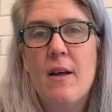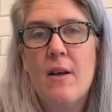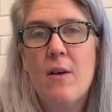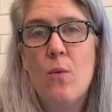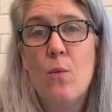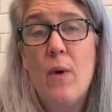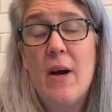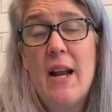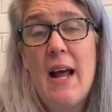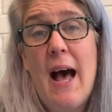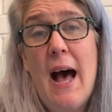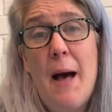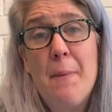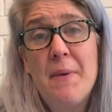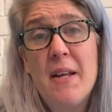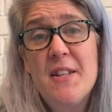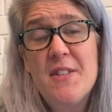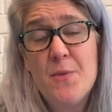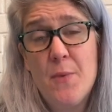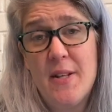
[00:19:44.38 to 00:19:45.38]
What
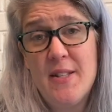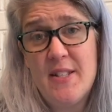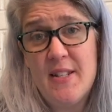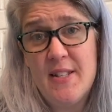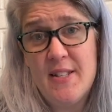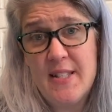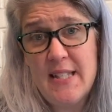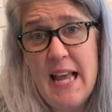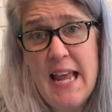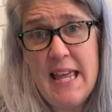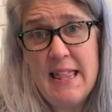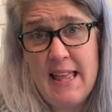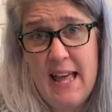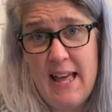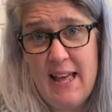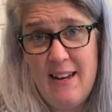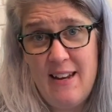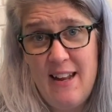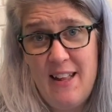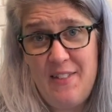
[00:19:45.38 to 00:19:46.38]
Hopkins wants to say
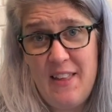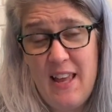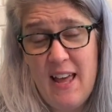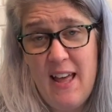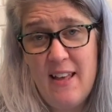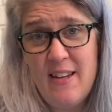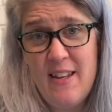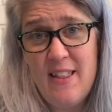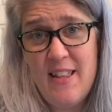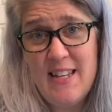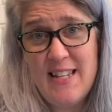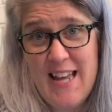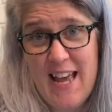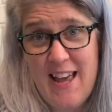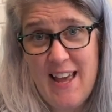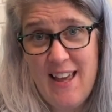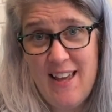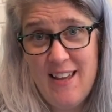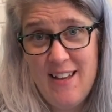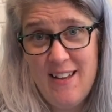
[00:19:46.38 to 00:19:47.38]
then, at the end of the
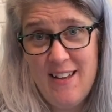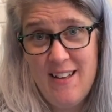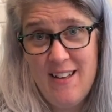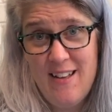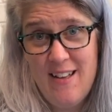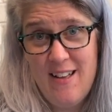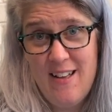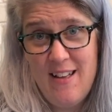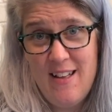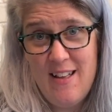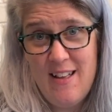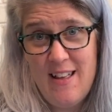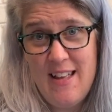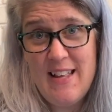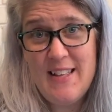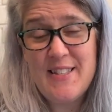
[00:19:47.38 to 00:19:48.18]
day, is